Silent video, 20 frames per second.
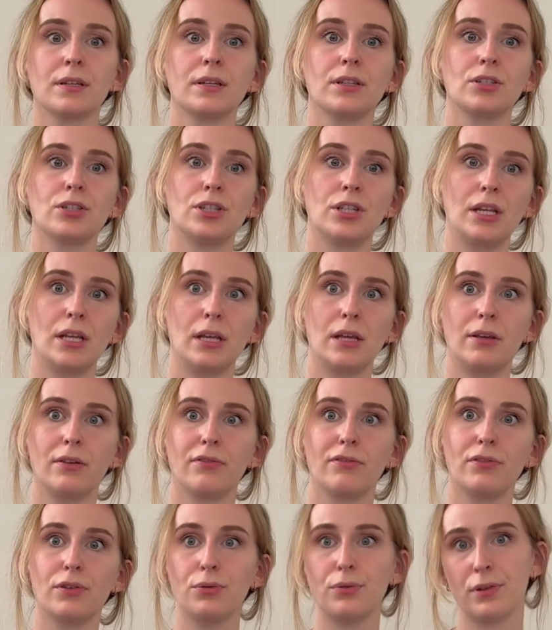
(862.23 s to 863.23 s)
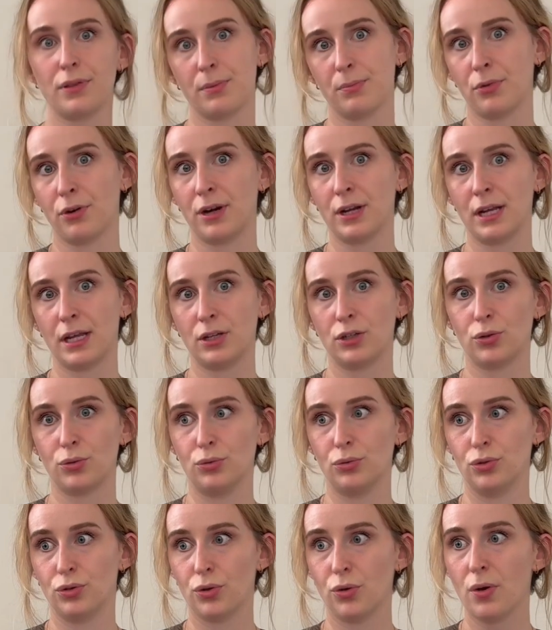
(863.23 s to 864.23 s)
She flew in the morning to
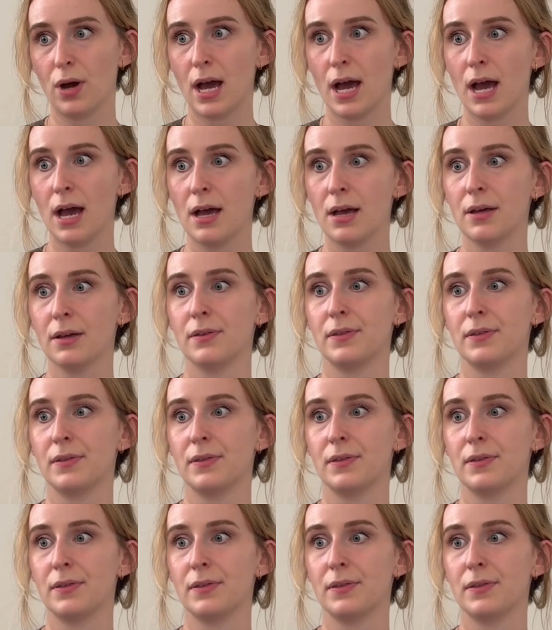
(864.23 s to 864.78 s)
Doha.